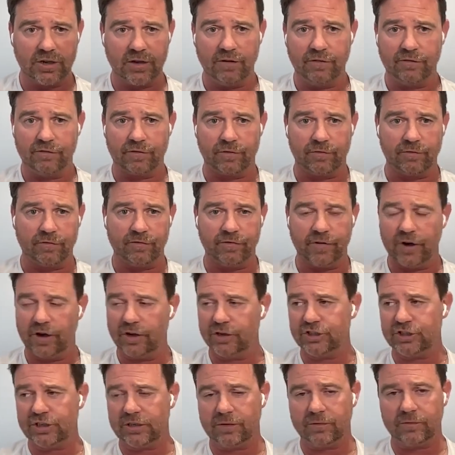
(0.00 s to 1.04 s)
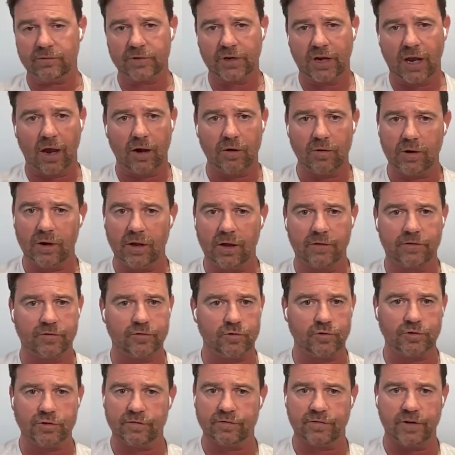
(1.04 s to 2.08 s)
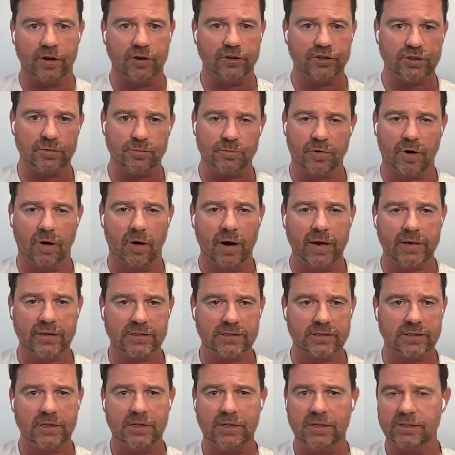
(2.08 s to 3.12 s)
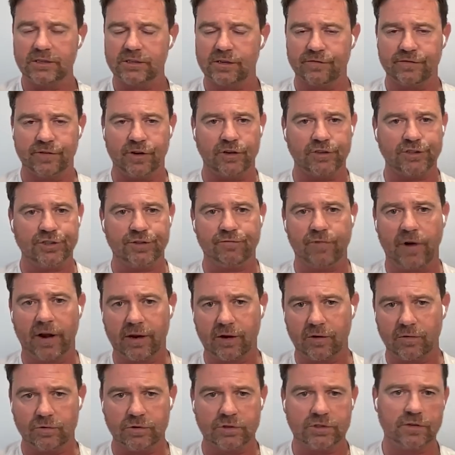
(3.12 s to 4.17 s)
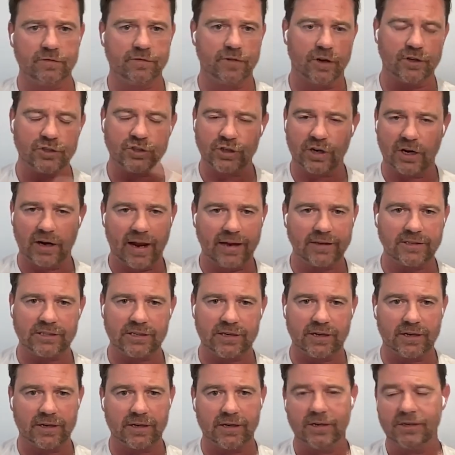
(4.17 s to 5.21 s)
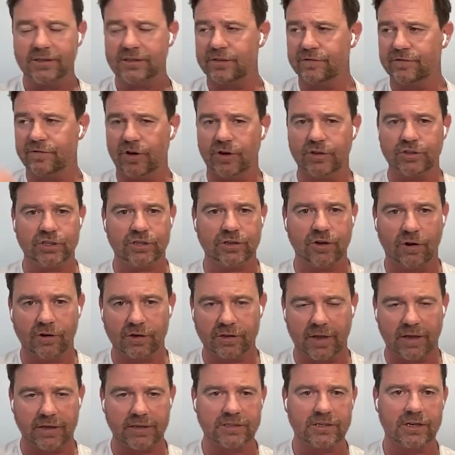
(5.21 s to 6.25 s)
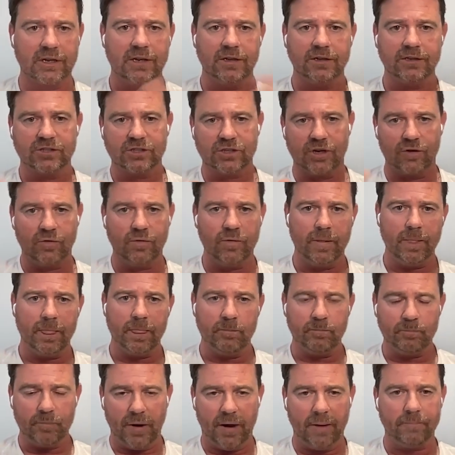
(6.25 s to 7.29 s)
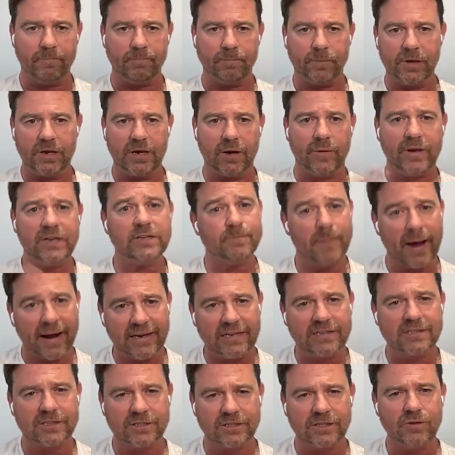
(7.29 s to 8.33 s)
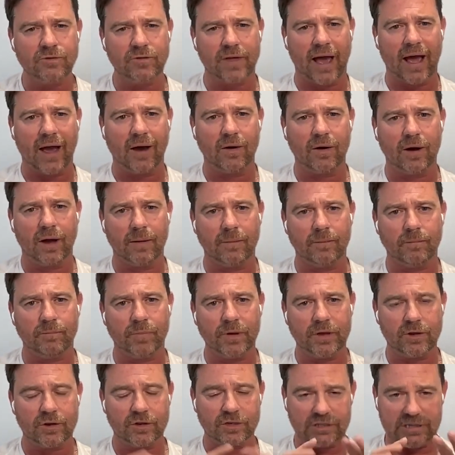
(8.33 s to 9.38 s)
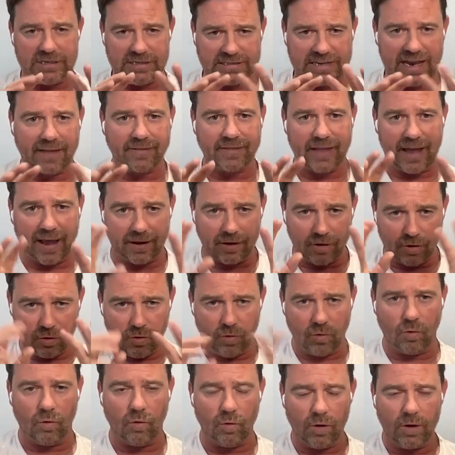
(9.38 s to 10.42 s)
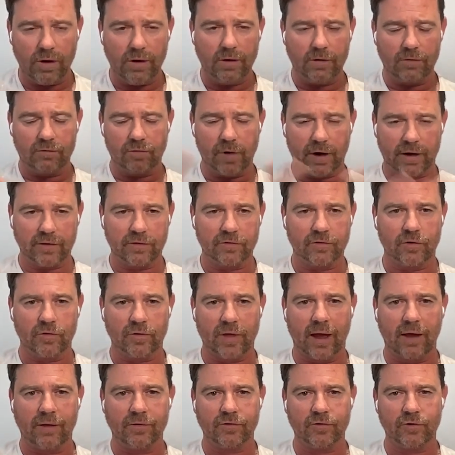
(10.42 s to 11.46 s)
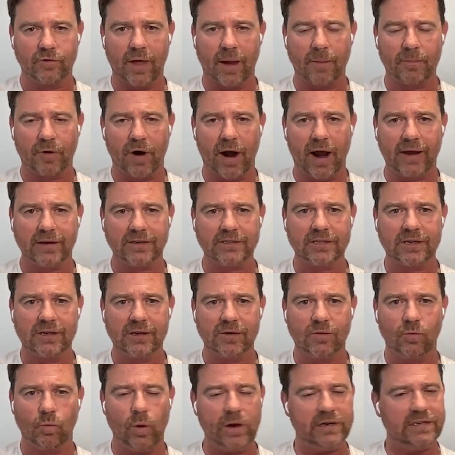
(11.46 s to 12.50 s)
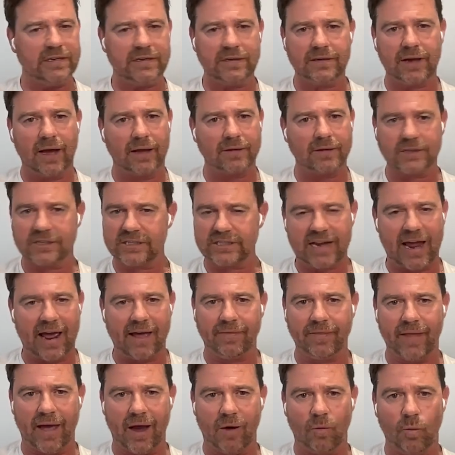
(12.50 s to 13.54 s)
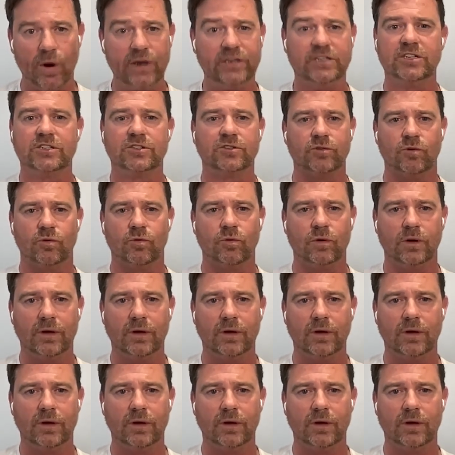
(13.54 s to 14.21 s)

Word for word: from Virgin Cola through to Virgin Brides to Virgin Records, to Virgin Atlantic, to Virgin Holidays. So, but you know, he's managed to do that, and um, because he's had that call running through that through that brand, we didn't understand that. We just thought